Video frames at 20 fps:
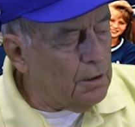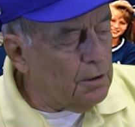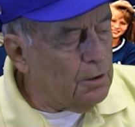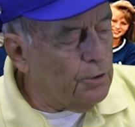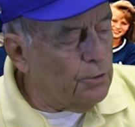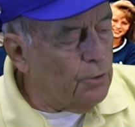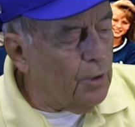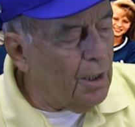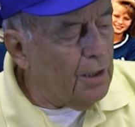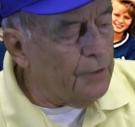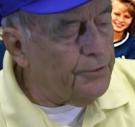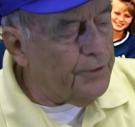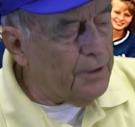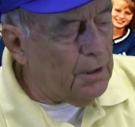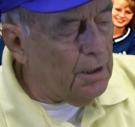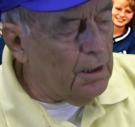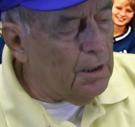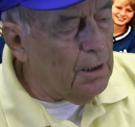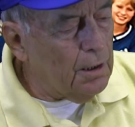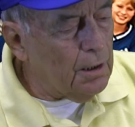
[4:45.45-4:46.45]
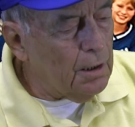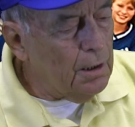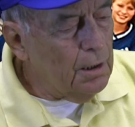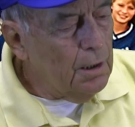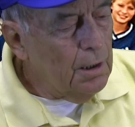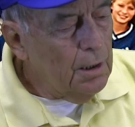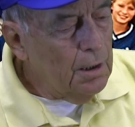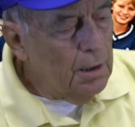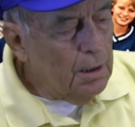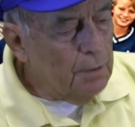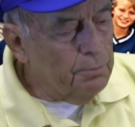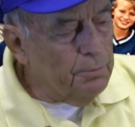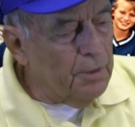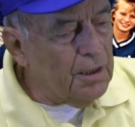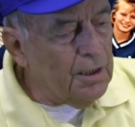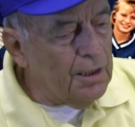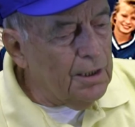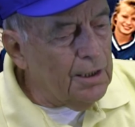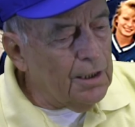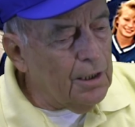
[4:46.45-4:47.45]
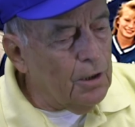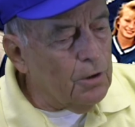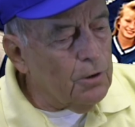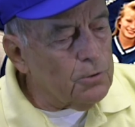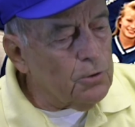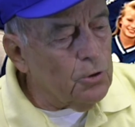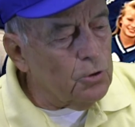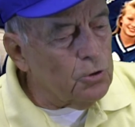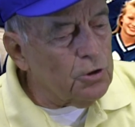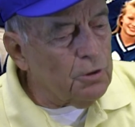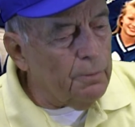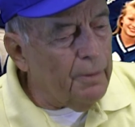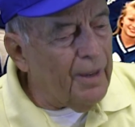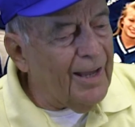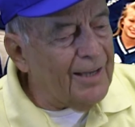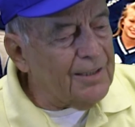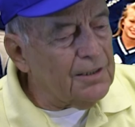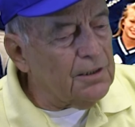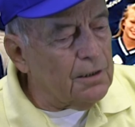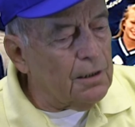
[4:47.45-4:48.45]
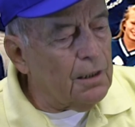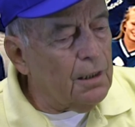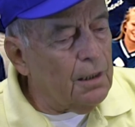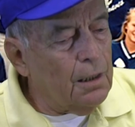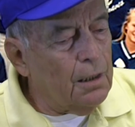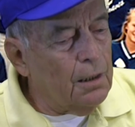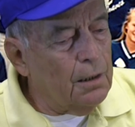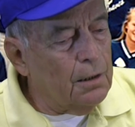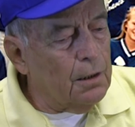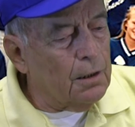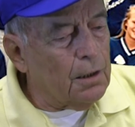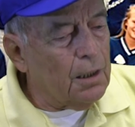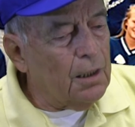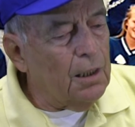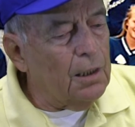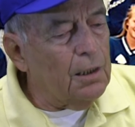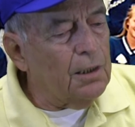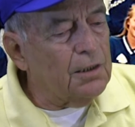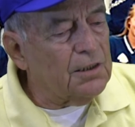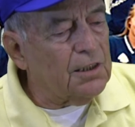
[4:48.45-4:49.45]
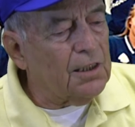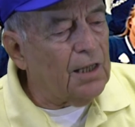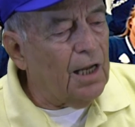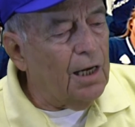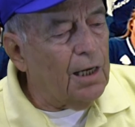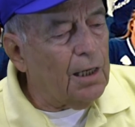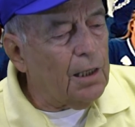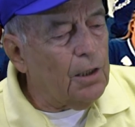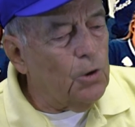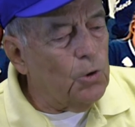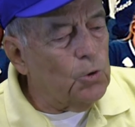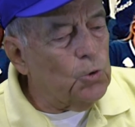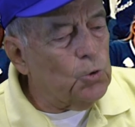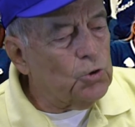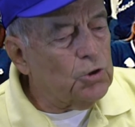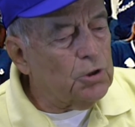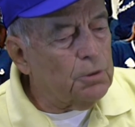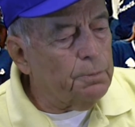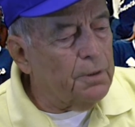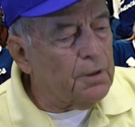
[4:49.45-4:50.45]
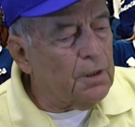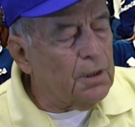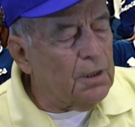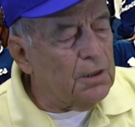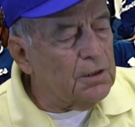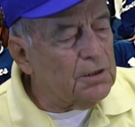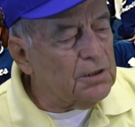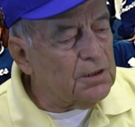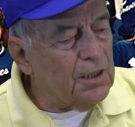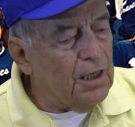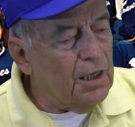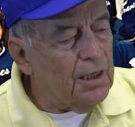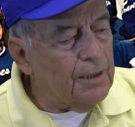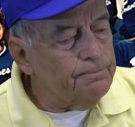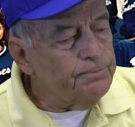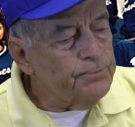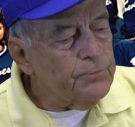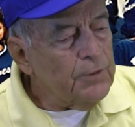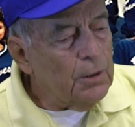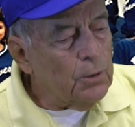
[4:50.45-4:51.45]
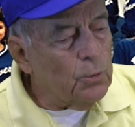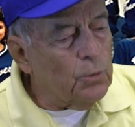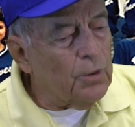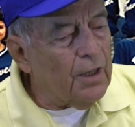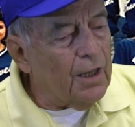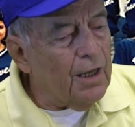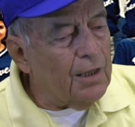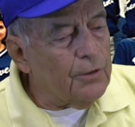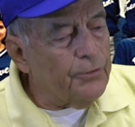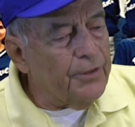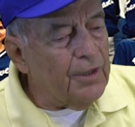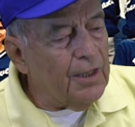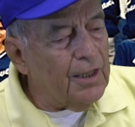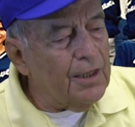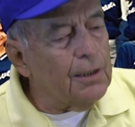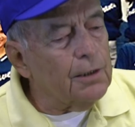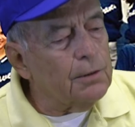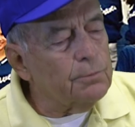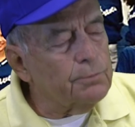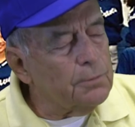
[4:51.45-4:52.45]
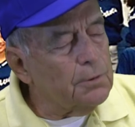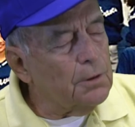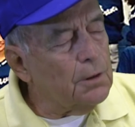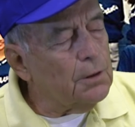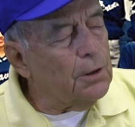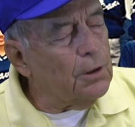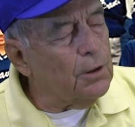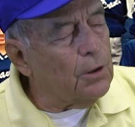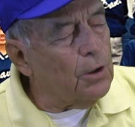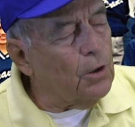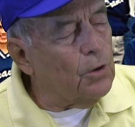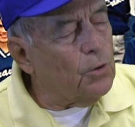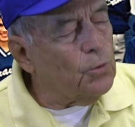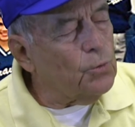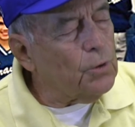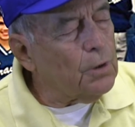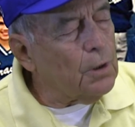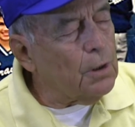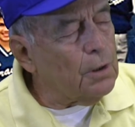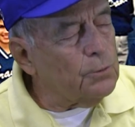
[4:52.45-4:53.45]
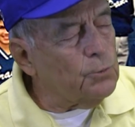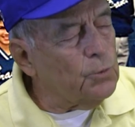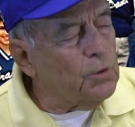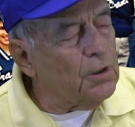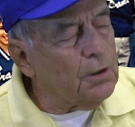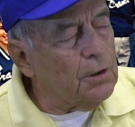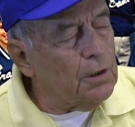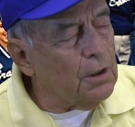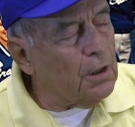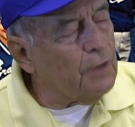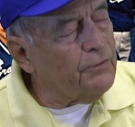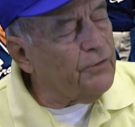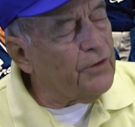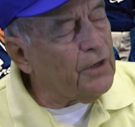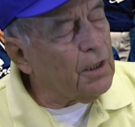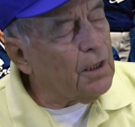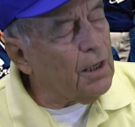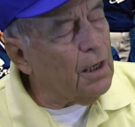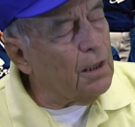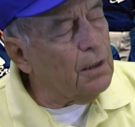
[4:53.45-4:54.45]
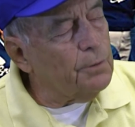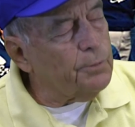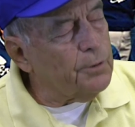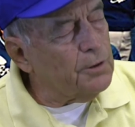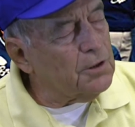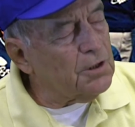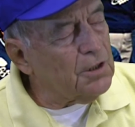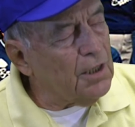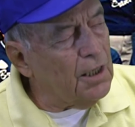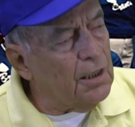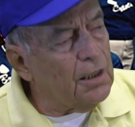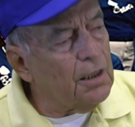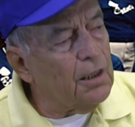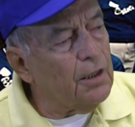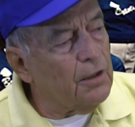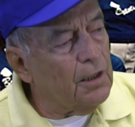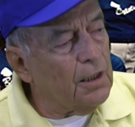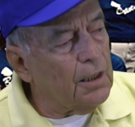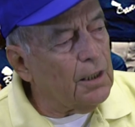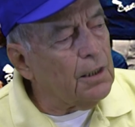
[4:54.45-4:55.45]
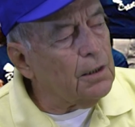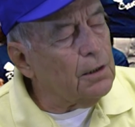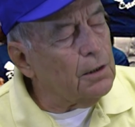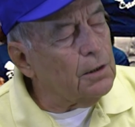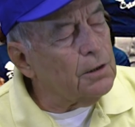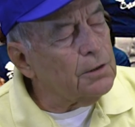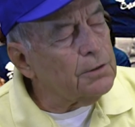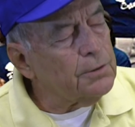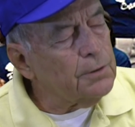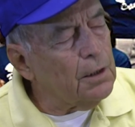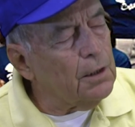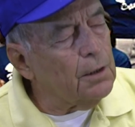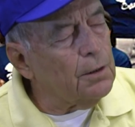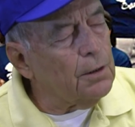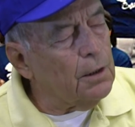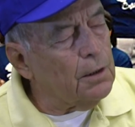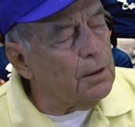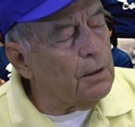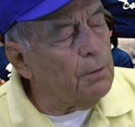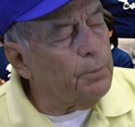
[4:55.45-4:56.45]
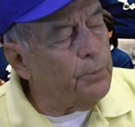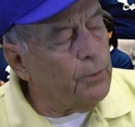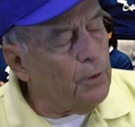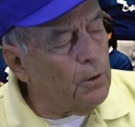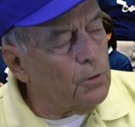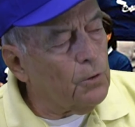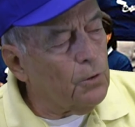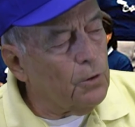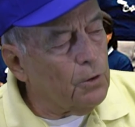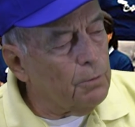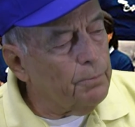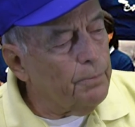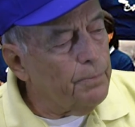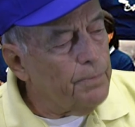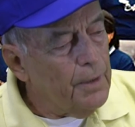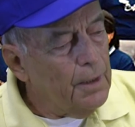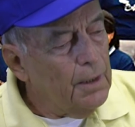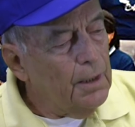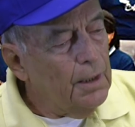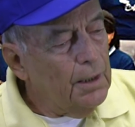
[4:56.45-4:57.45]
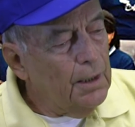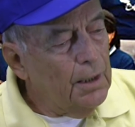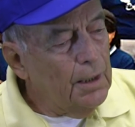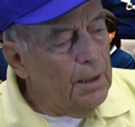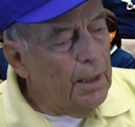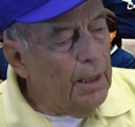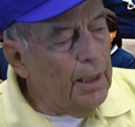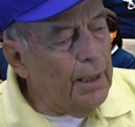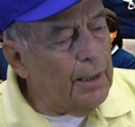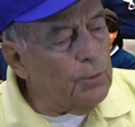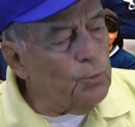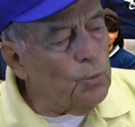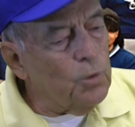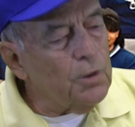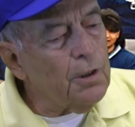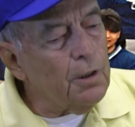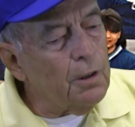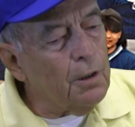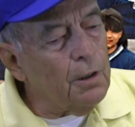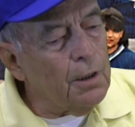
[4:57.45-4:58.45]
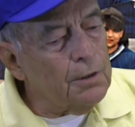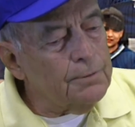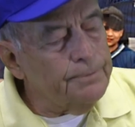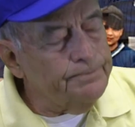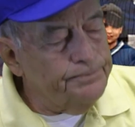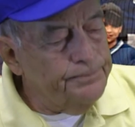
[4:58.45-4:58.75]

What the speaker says: throughout the year, but it all goes back to the kids that I coached, because without them, you know, we couldn't have accomplished anything in the program. And one of the